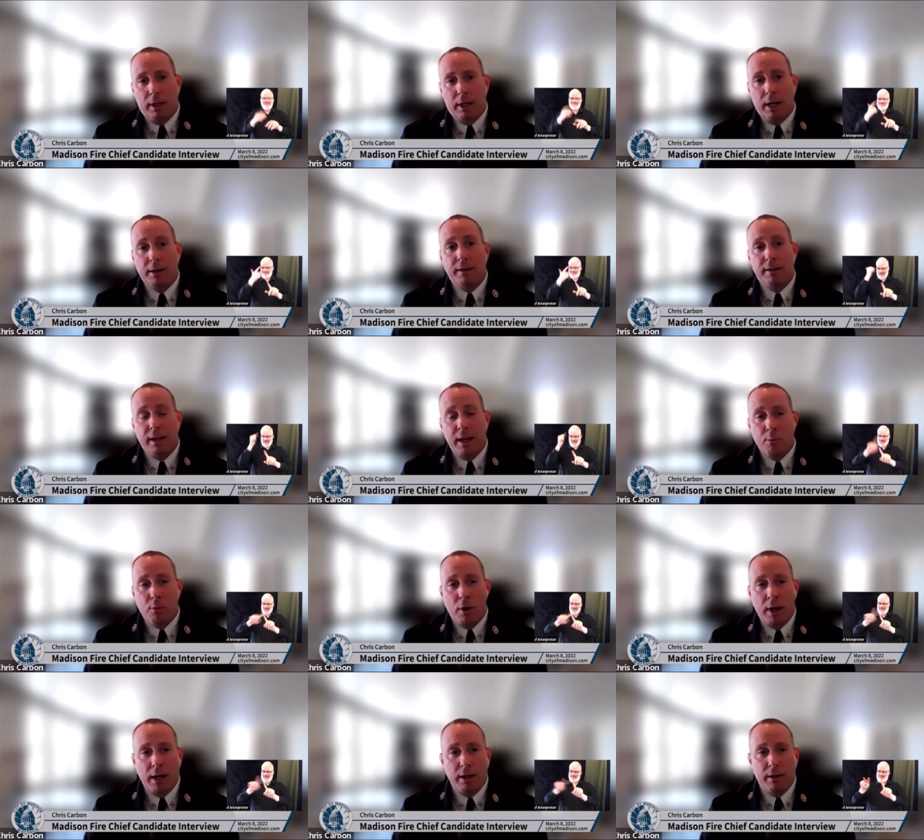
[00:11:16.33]
on the same
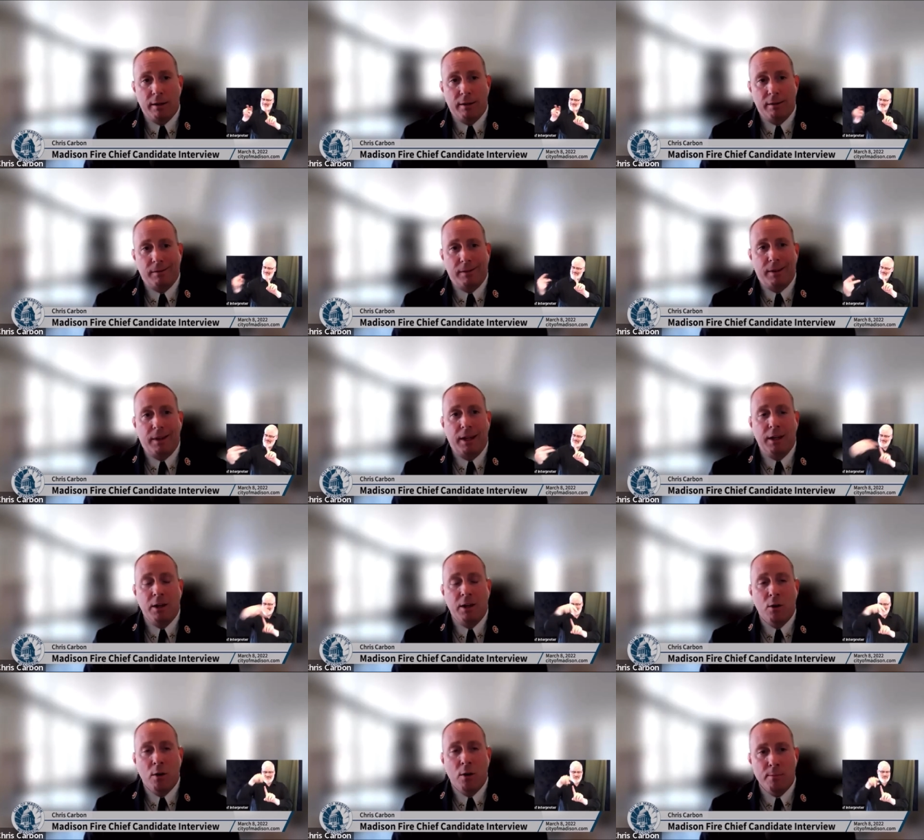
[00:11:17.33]
right, I
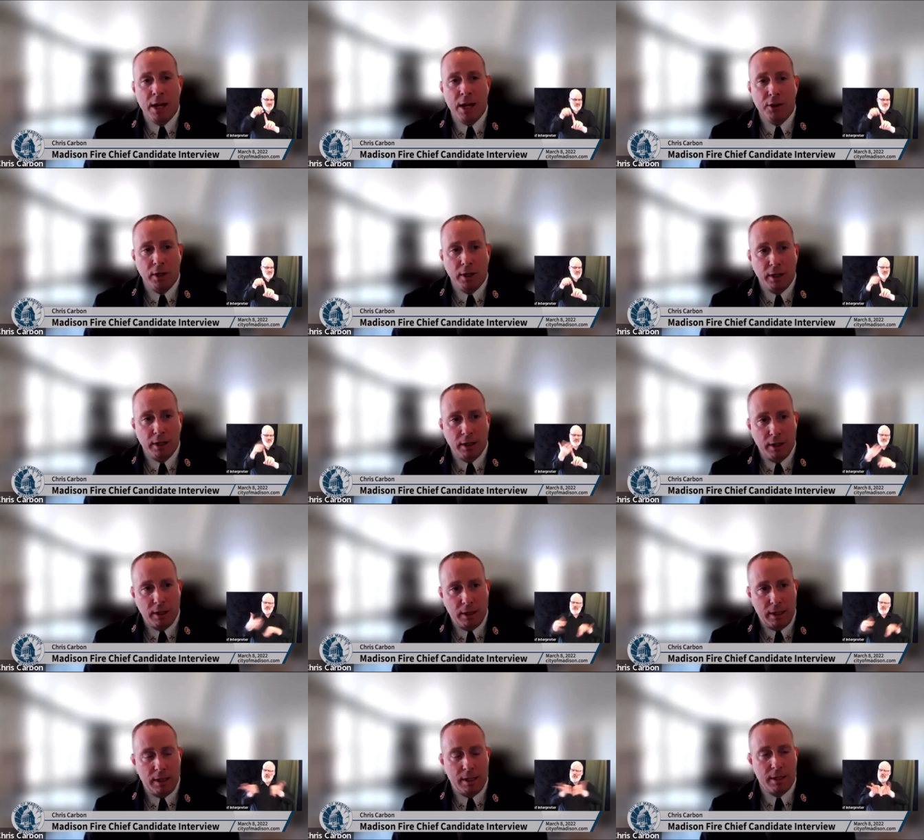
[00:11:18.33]
know I mentioned
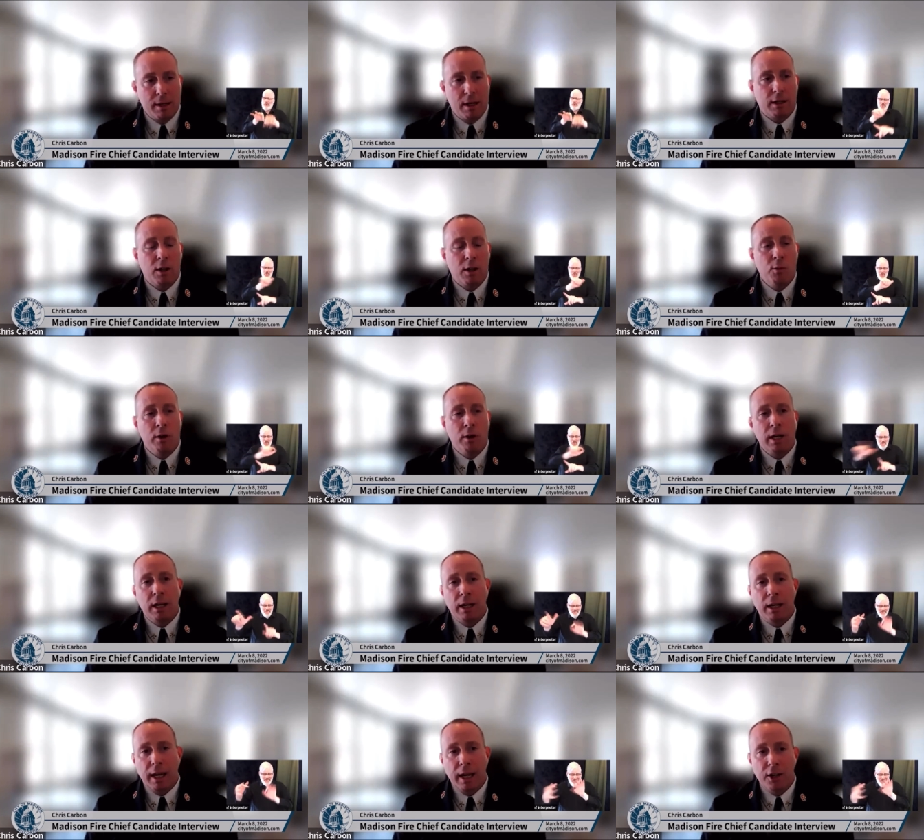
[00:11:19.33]

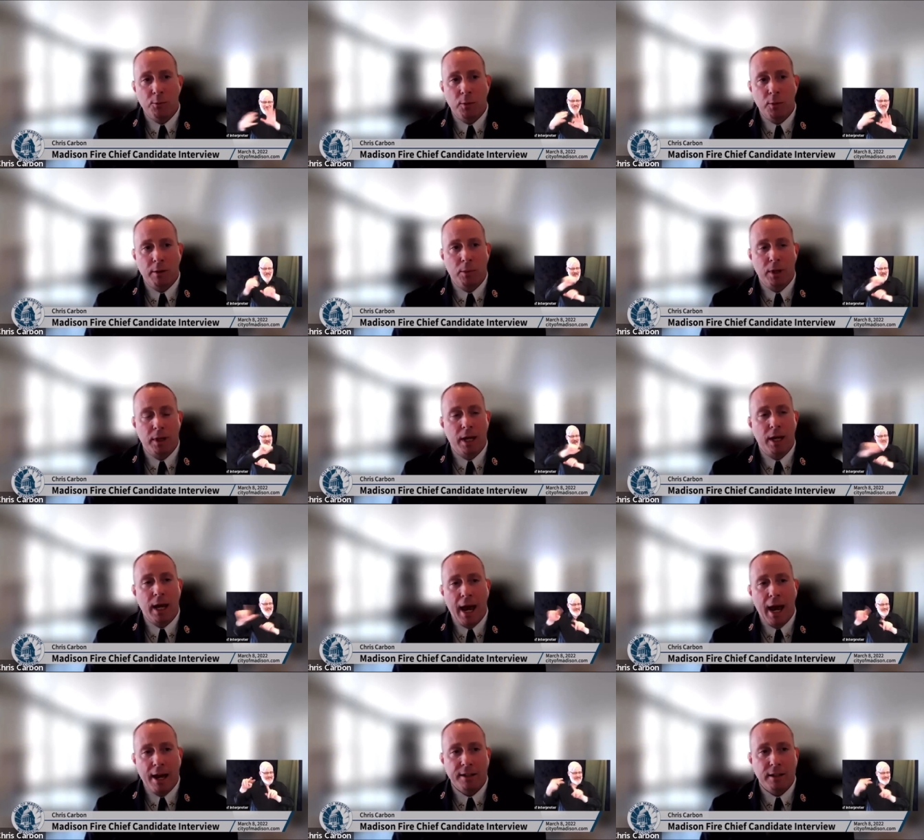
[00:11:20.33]
community engagement, but that
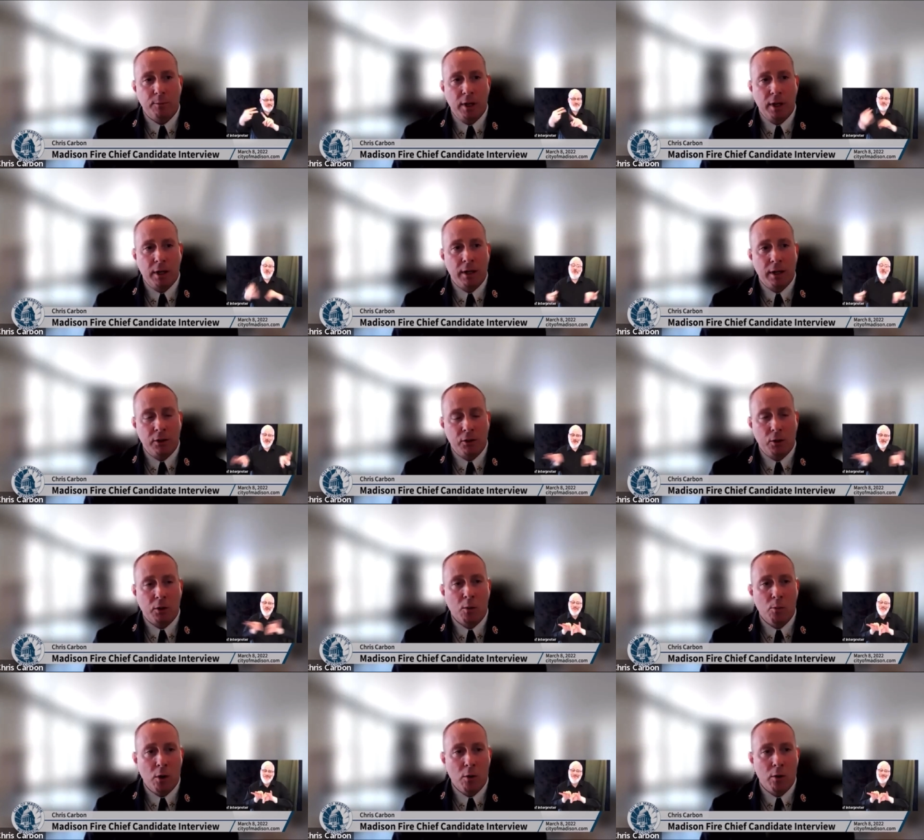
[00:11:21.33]
has to be an initial
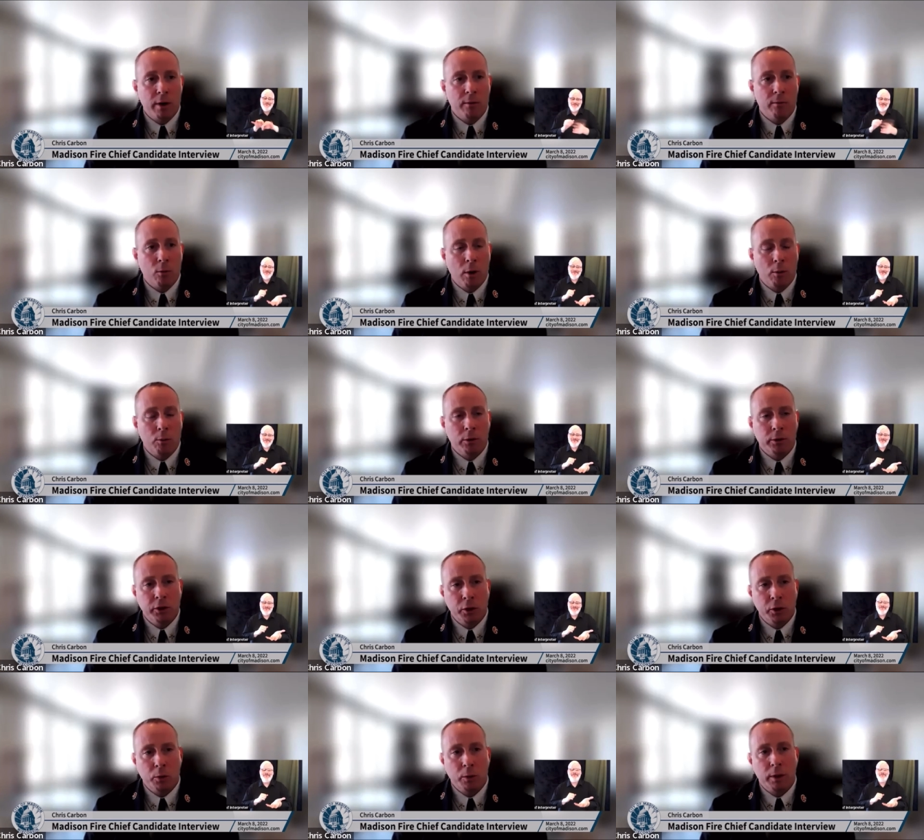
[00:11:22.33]
component of what we'll
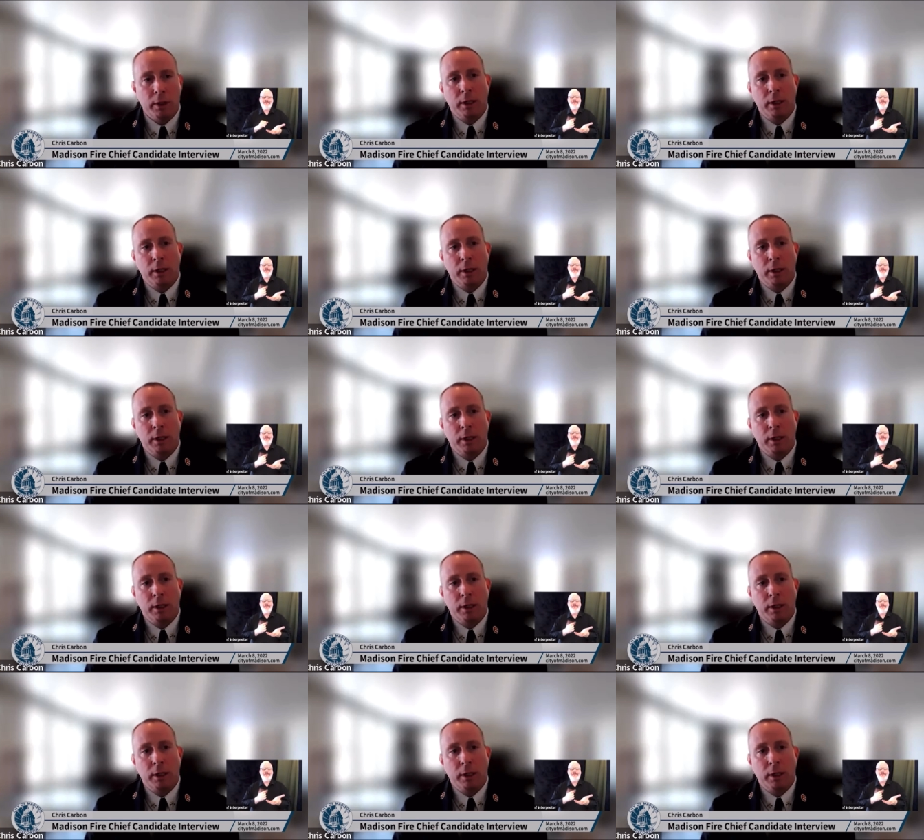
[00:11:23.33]
do.